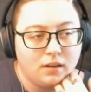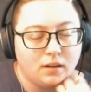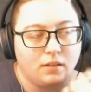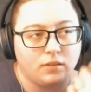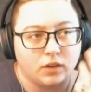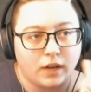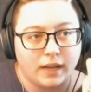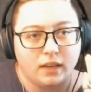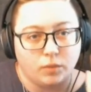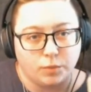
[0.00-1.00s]
a variety
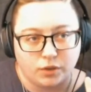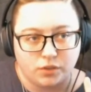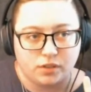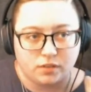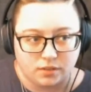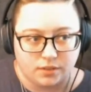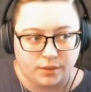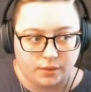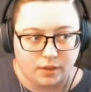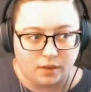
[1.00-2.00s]
of approaches to solo
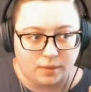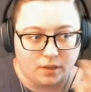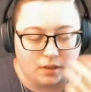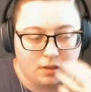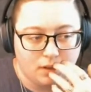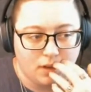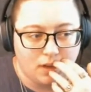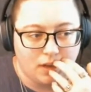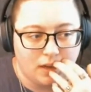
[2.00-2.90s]
gaming, yeah.